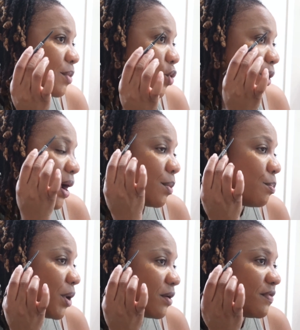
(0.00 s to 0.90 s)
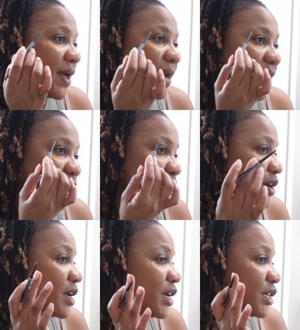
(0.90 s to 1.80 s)
I'm going above that
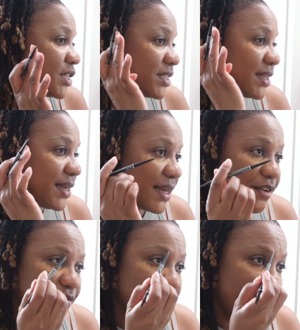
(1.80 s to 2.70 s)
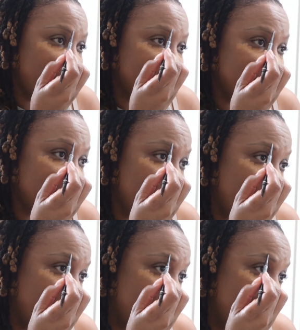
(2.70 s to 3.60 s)
area just to lift the face a
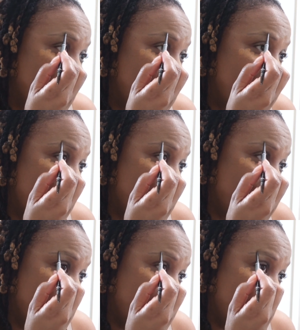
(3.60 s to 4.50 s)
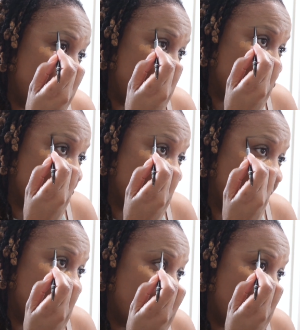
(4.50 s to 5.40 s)
bit and then draw
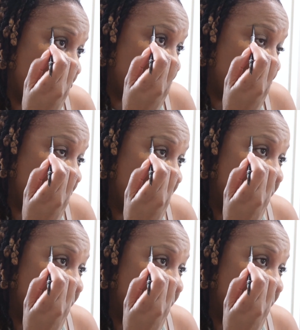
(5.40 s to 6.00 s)
that out.